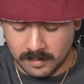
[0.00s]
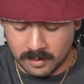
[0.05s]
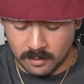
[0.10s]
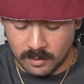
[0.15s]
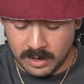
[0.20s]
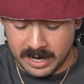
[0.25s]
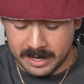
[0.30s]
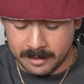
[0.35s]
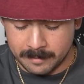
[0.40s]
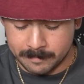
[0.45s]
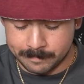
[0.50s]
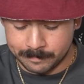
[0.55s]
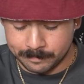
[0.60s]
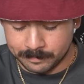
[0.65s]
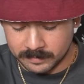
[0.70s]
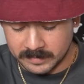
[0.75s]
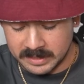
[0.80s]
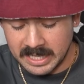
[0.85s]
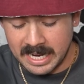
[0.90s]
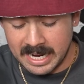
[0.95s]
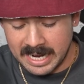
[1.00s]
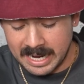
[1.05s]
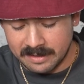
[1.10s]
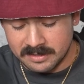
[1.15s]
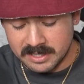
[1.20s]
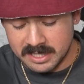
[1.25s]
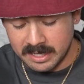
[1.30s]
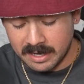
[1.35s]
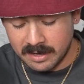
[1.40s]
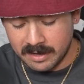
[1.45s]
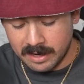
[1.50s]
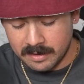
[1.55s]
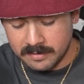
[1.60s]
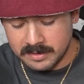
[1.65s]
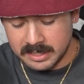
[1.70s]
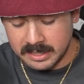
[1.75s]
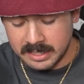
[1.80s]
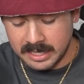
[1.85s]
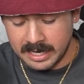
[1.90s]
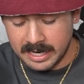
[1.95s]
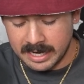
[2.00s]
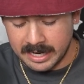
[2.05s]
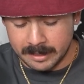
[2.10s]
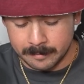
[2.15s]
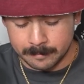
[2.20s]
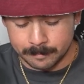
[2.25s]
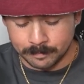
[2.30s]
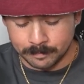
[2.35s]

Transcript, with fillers: Right? Yeah, I have seen that guy.